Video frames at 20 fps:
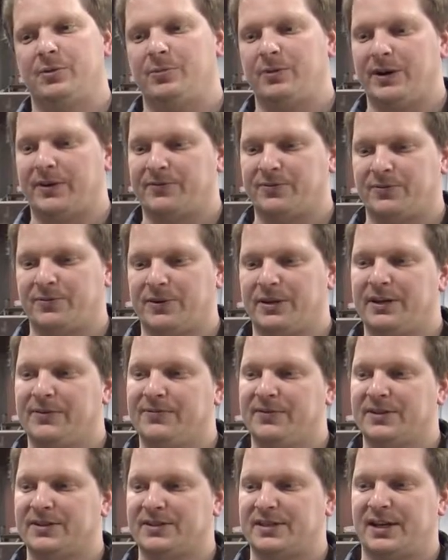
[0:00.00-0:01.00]
We have three
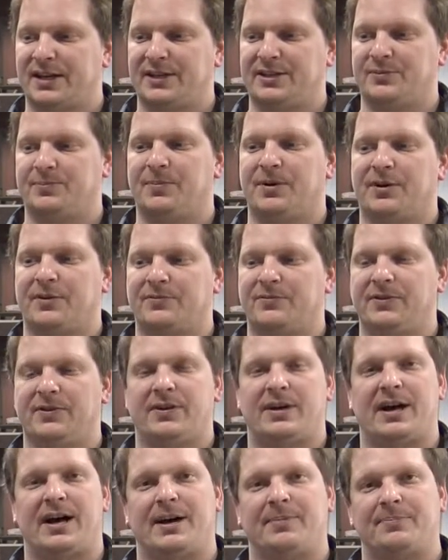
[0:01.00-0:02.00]
different size bulk
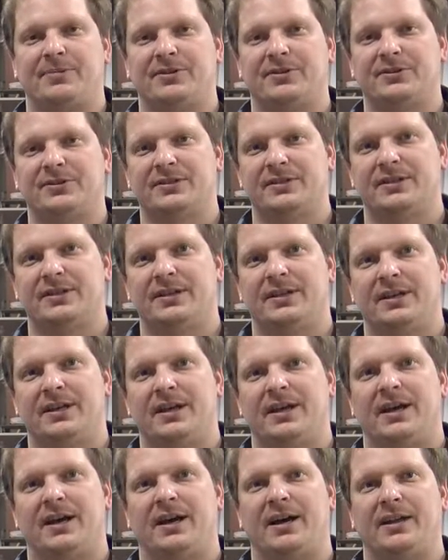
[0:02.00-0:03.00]
fill hoppers
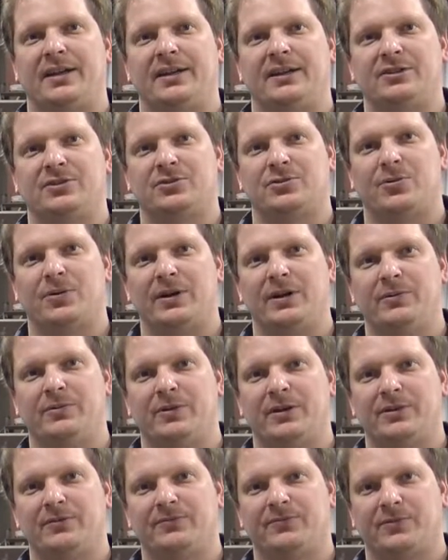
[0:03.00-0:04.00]
on a
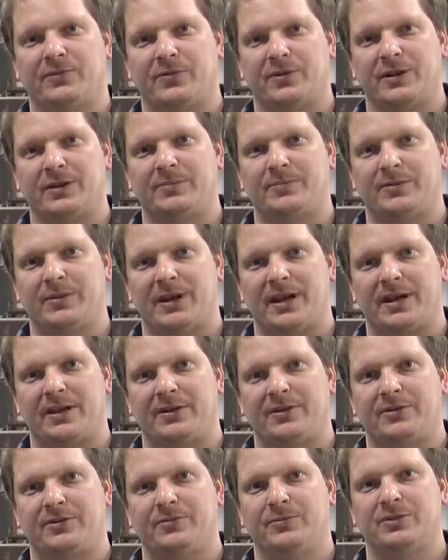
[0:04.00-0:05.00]
2140
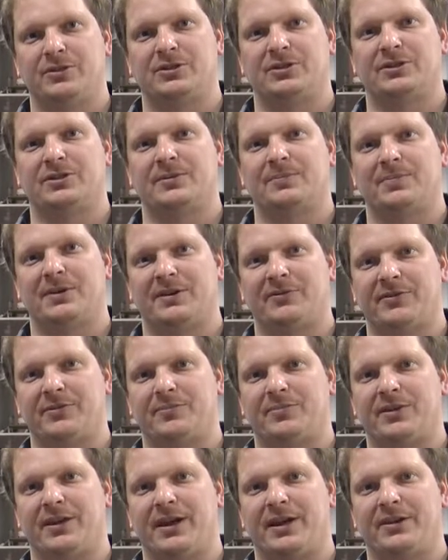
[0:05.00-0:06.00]
planter, which is a pivot
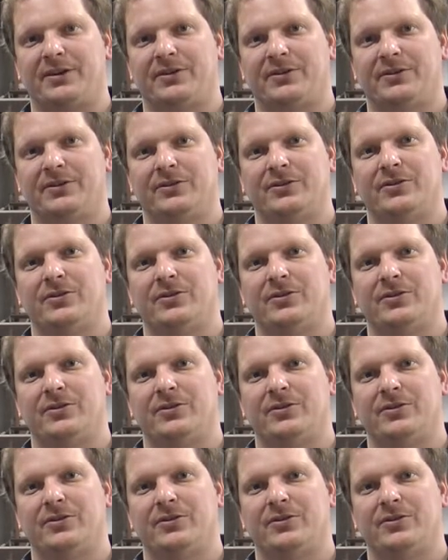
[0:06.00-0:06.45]
planter.